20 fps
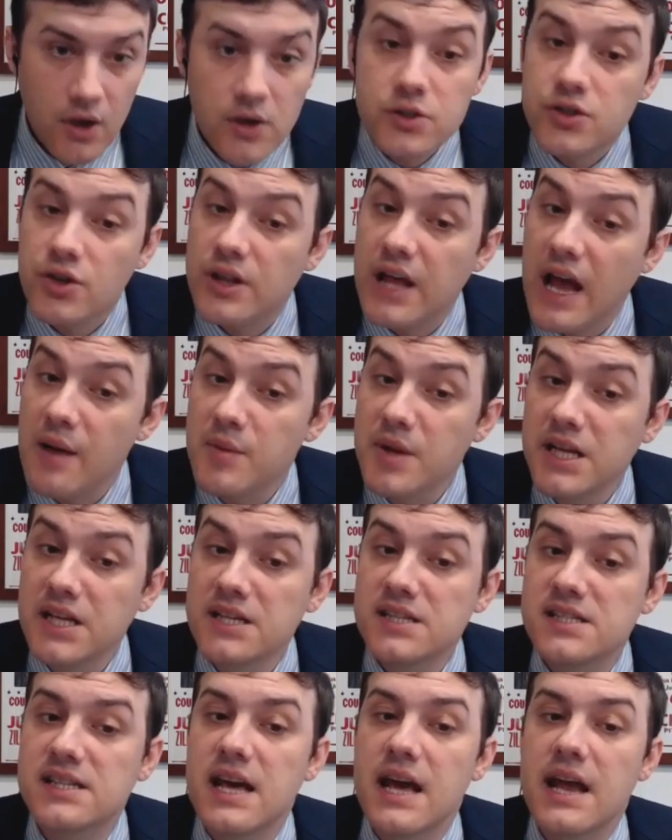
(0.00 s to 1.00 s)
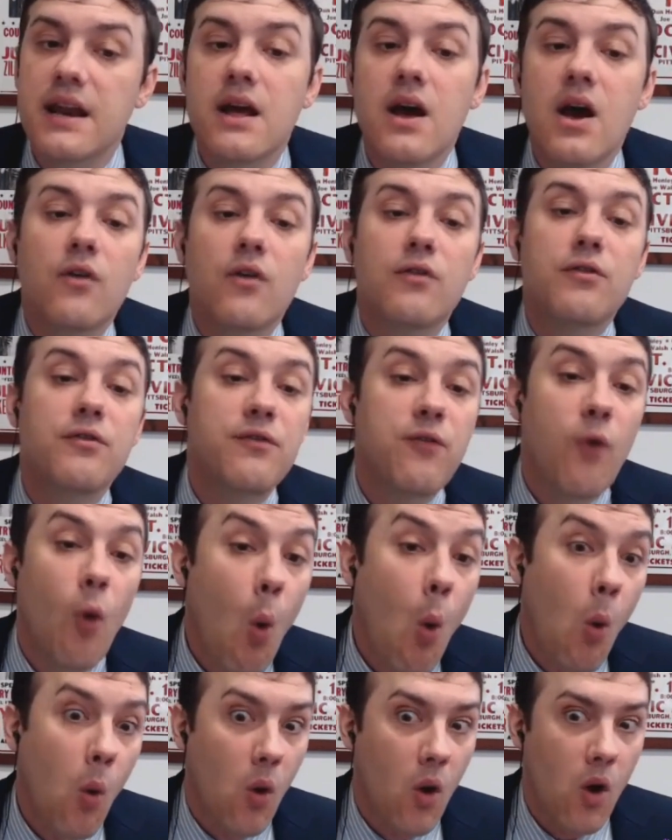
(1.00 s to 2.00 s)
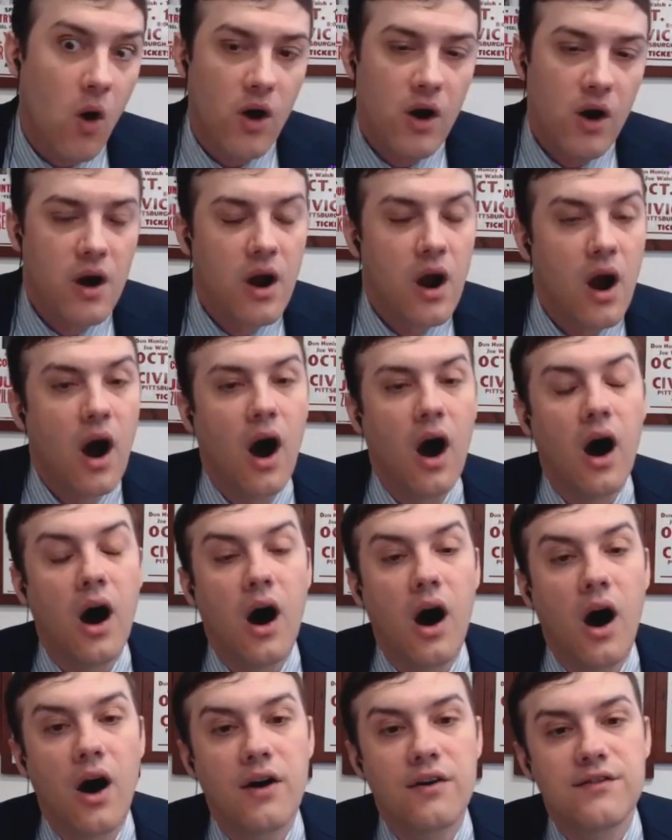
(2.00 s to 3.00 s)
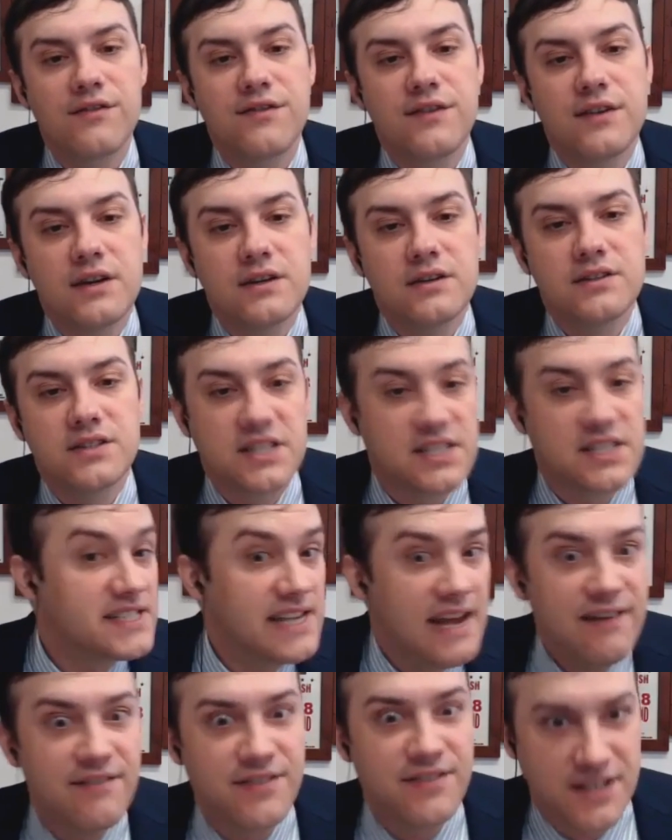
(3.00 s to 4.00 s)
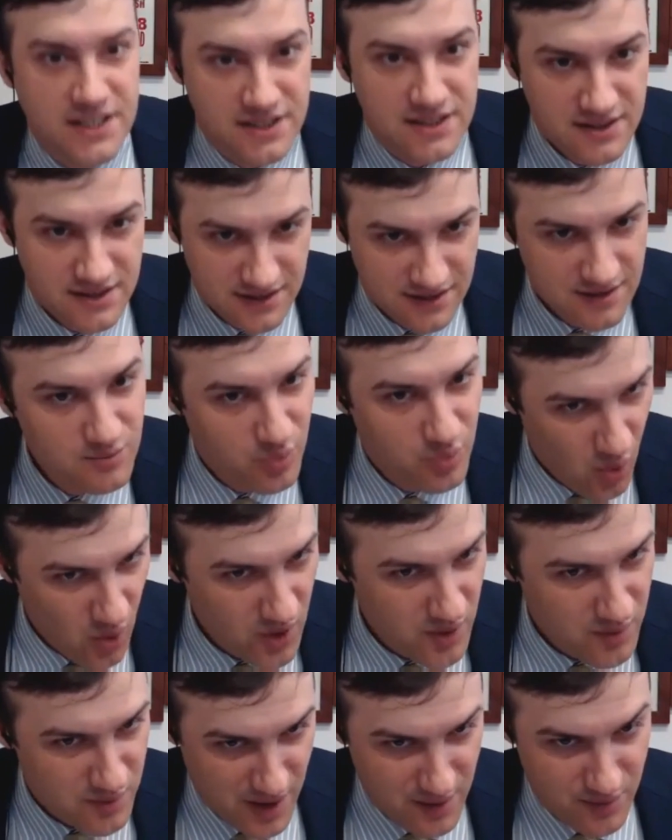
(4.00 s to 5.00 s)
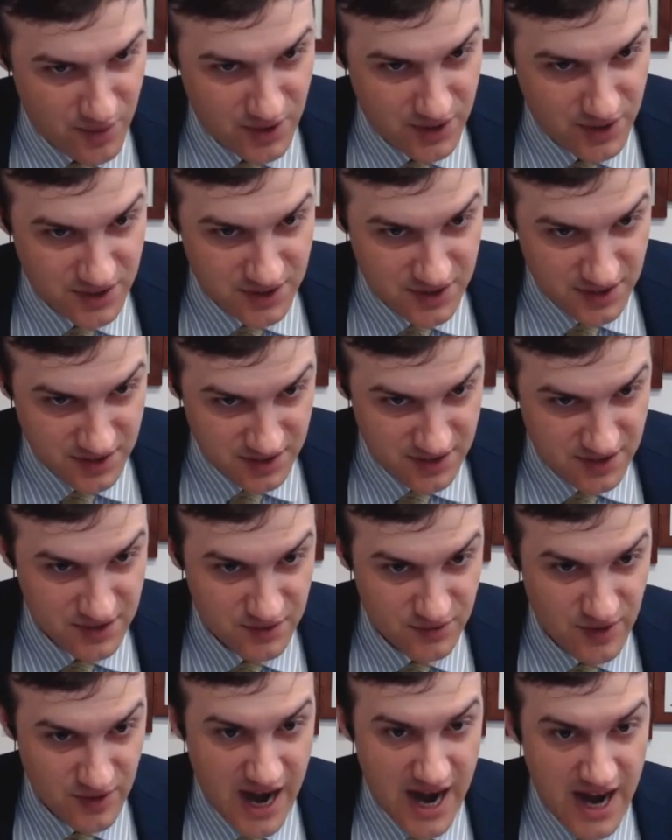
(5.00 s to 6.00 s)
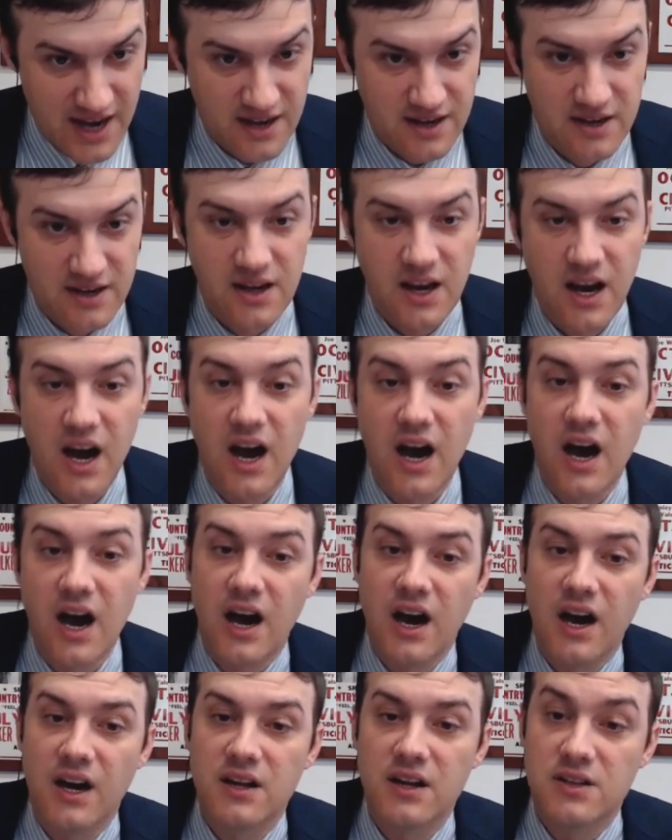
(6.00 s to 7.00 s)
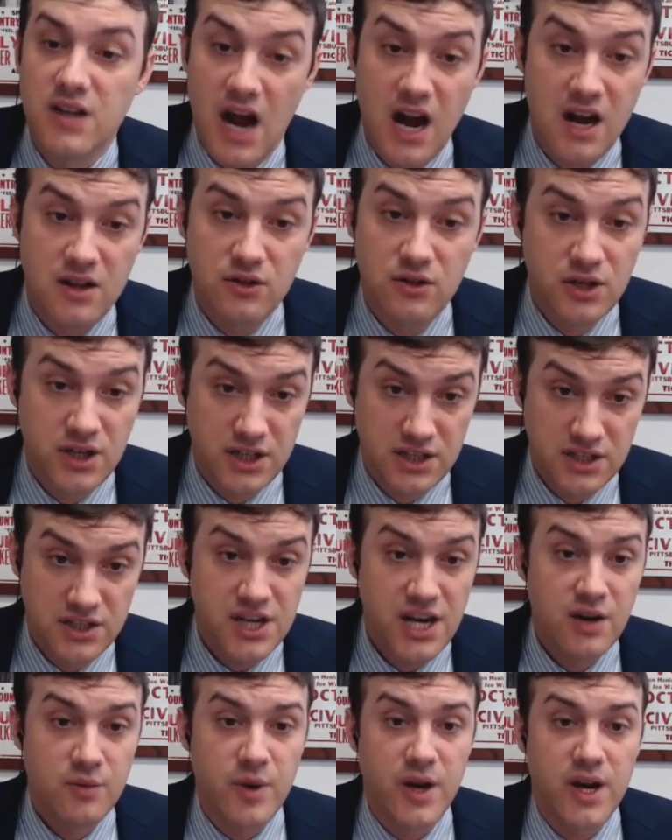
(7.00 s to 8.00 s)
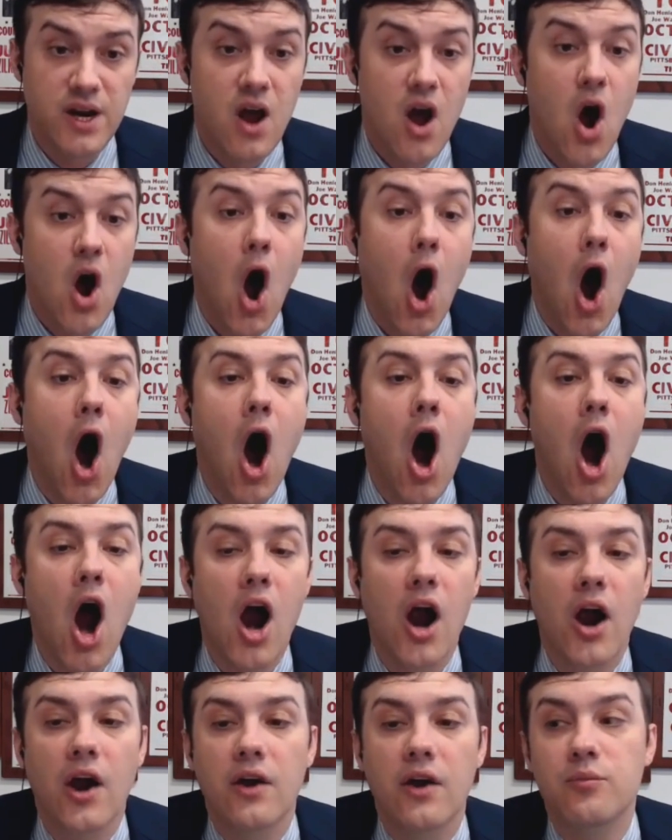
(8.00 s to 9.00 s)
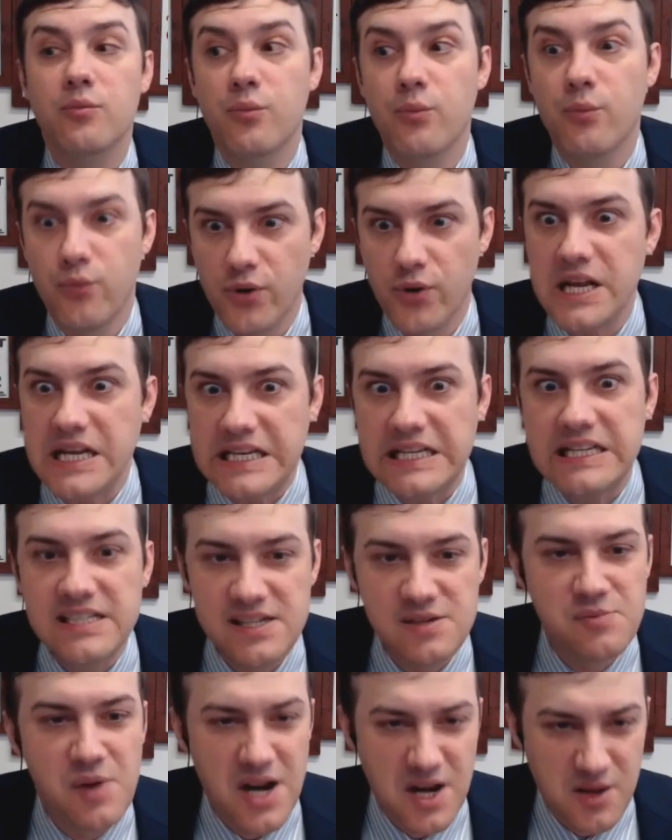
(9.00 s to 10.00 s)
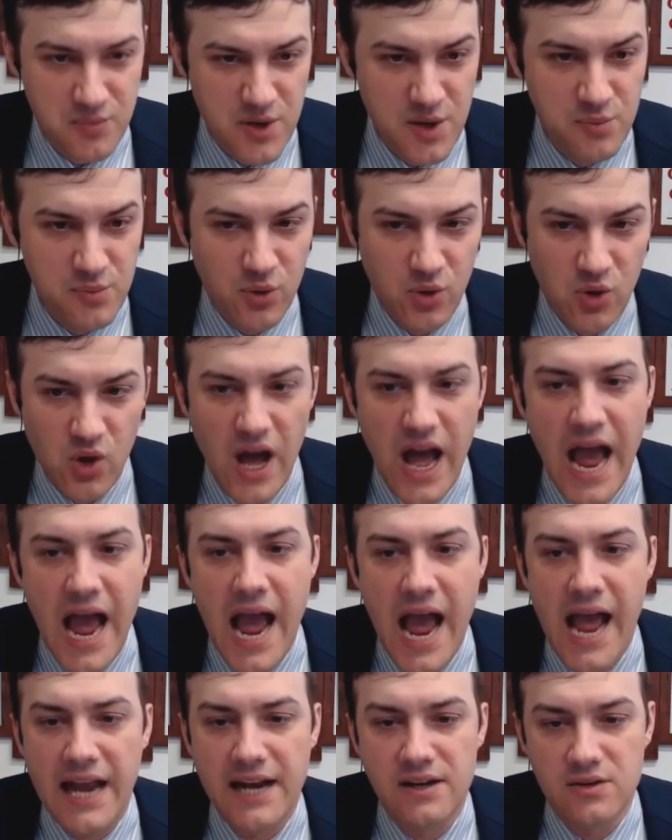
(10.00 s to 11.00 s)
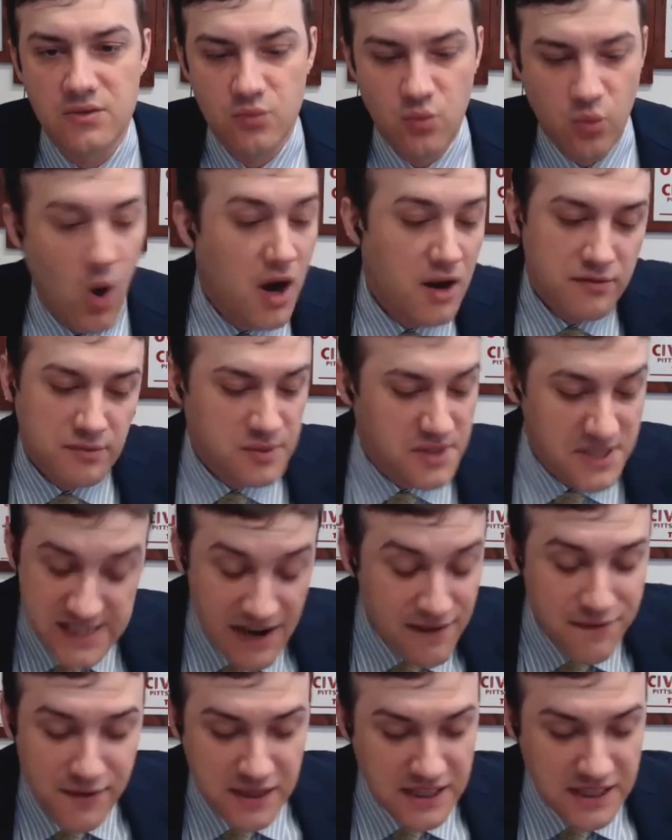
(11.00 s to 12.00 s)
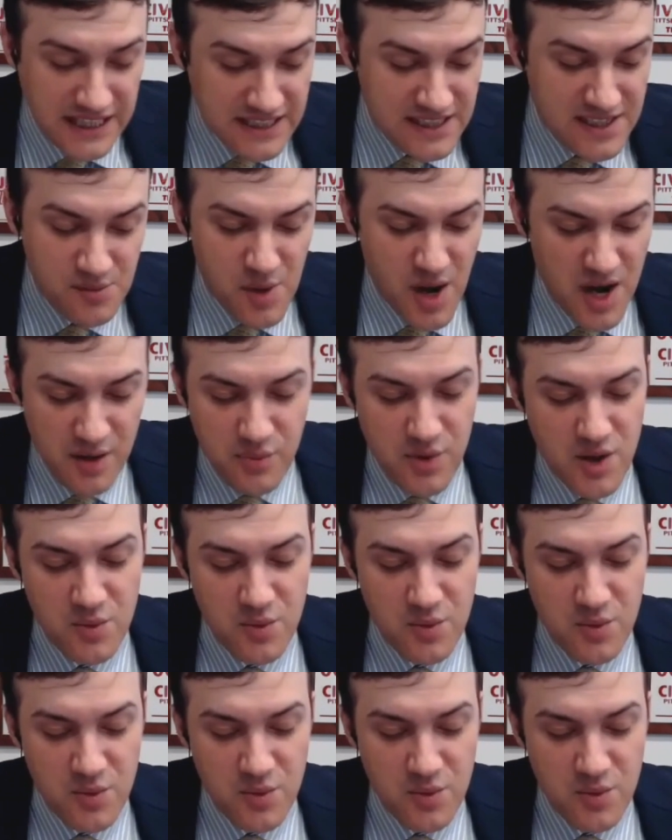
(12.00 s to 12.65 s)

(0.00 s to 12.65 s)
So that means that 4 of the 7 board members, right, not including the chairman, are pretty easy money people, and one of them is definitely easy money